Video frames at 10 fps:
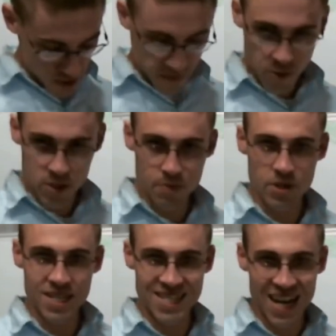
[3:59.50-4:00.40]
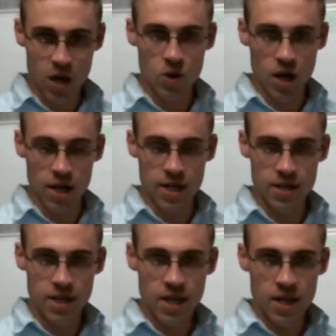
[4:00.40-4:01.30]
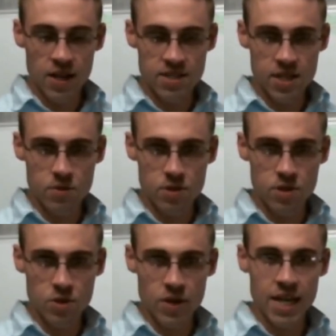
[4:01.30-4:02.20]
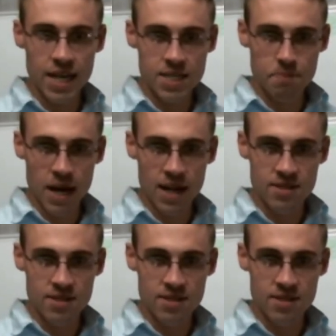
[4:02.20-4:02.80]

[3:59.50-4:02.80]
force pulling down on it that's equal to its mass